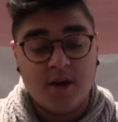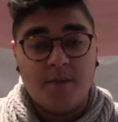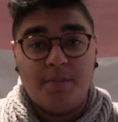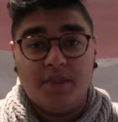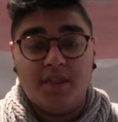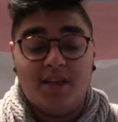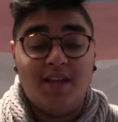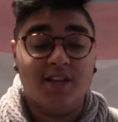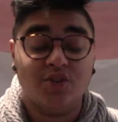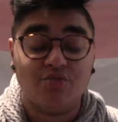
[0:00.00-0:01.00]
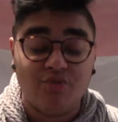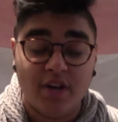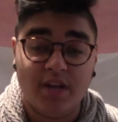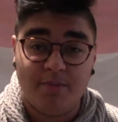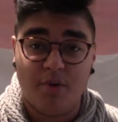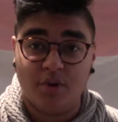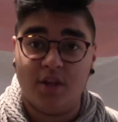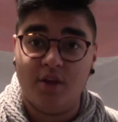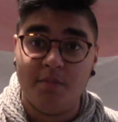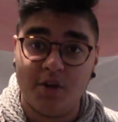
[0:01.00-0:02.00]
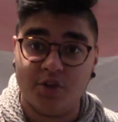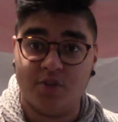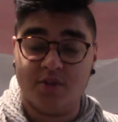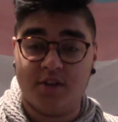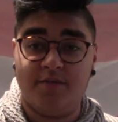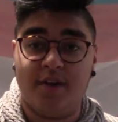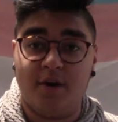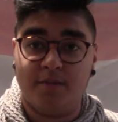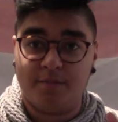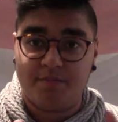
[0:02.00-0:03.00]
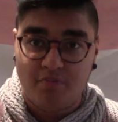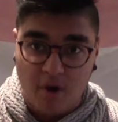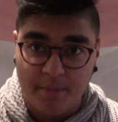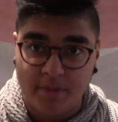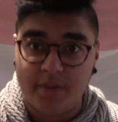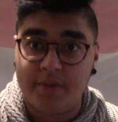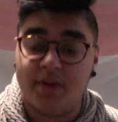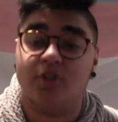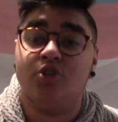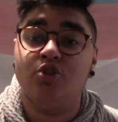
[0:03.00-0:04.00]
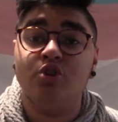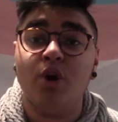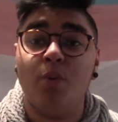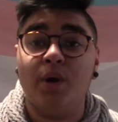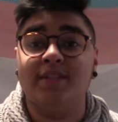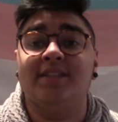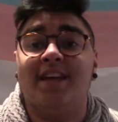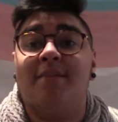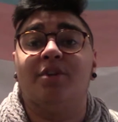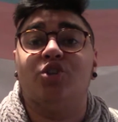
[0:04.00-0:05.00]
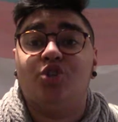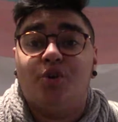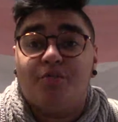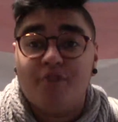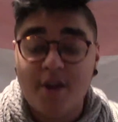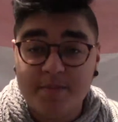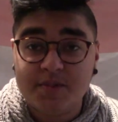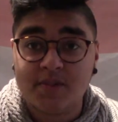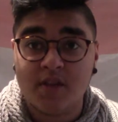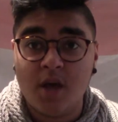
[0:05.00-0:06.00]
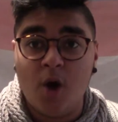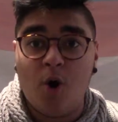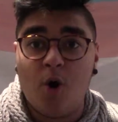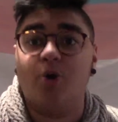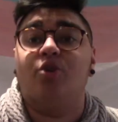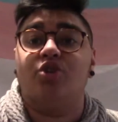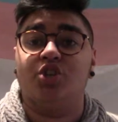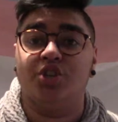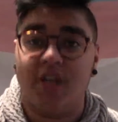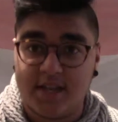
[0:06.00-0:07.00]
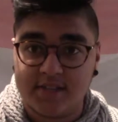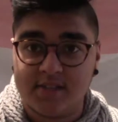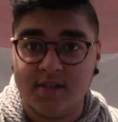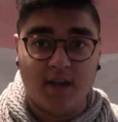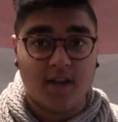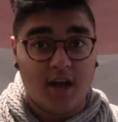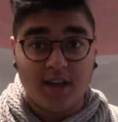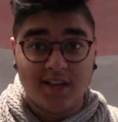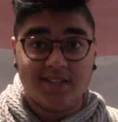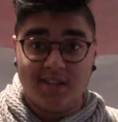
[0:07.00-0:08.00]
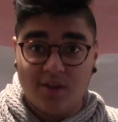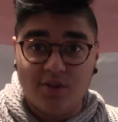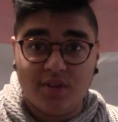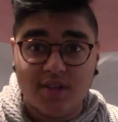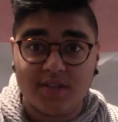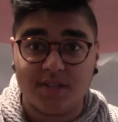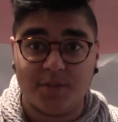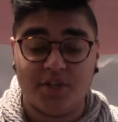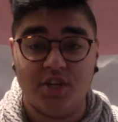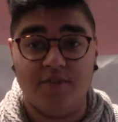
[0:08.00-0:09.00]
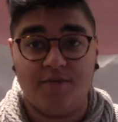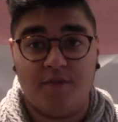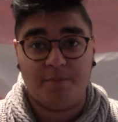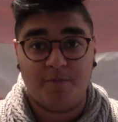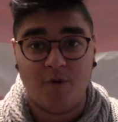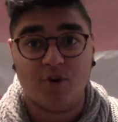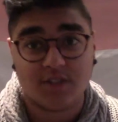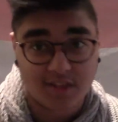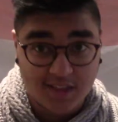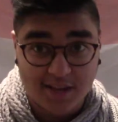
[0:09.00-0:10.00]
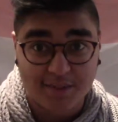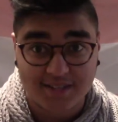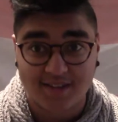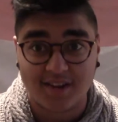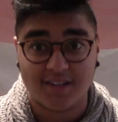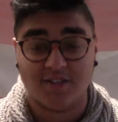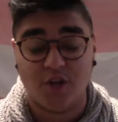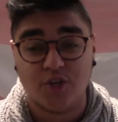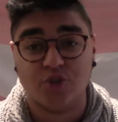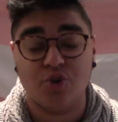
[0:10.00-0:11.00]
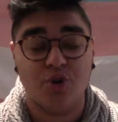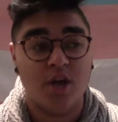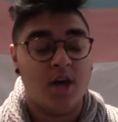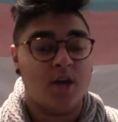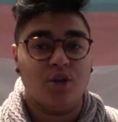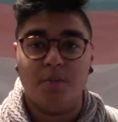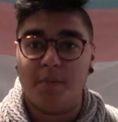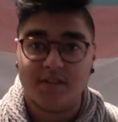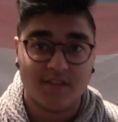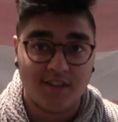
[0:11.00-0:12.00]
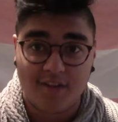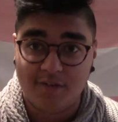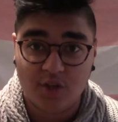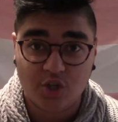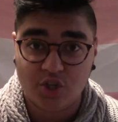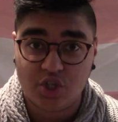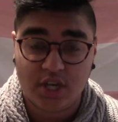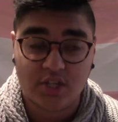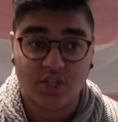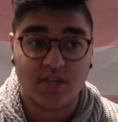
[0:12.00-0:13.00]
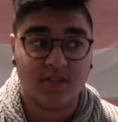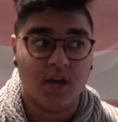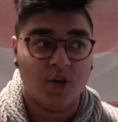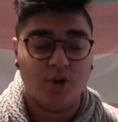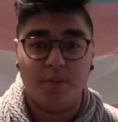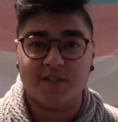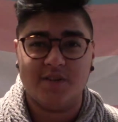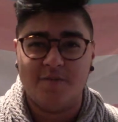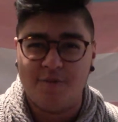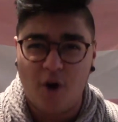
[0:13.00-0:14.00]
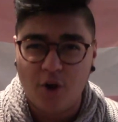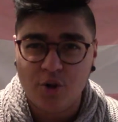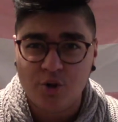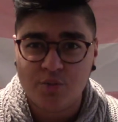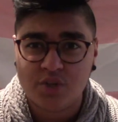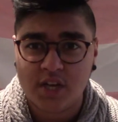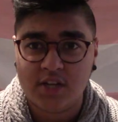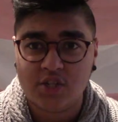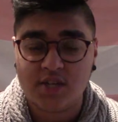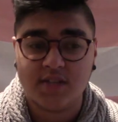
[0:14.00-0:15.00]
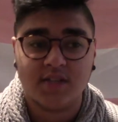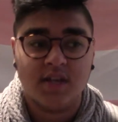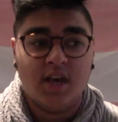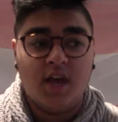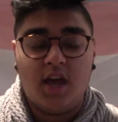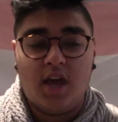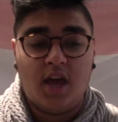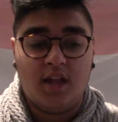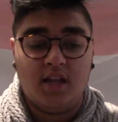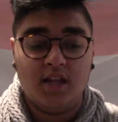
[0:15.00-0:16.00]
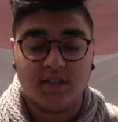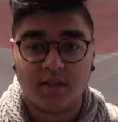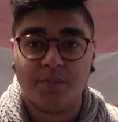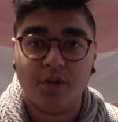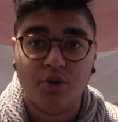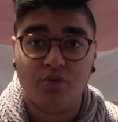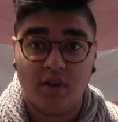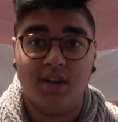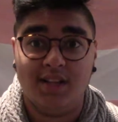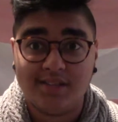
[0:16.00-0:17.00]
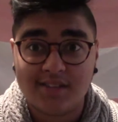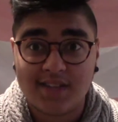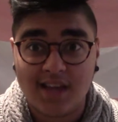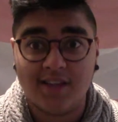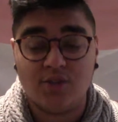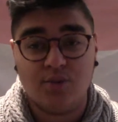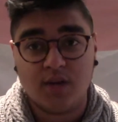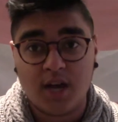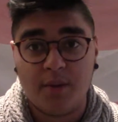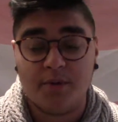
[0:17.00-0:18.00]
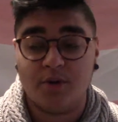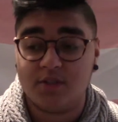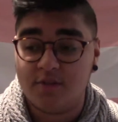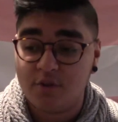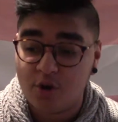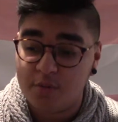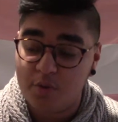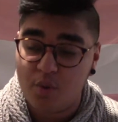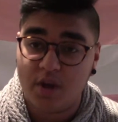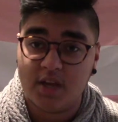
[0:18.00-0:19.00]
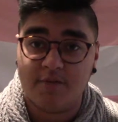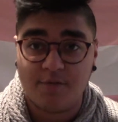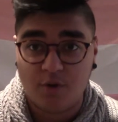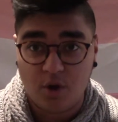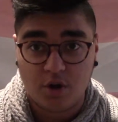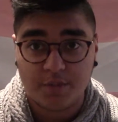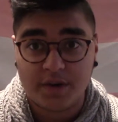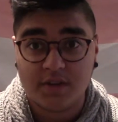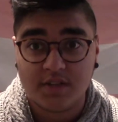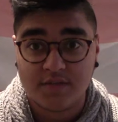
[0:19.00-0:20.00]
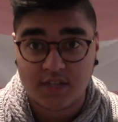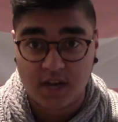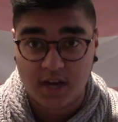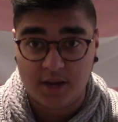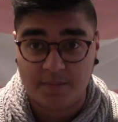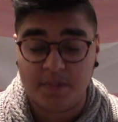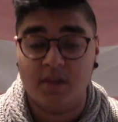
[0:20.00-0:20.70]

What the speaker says: But it is really important that you measure yourself out properly because you do not want to damage your ribs or your chest. I can tell you this, especially if folks are thinking about starting testosterone, your muscle definition changes, your muscle volume changes, and it is something you really need to take into account because if you're going to be wearing it for long periods of time,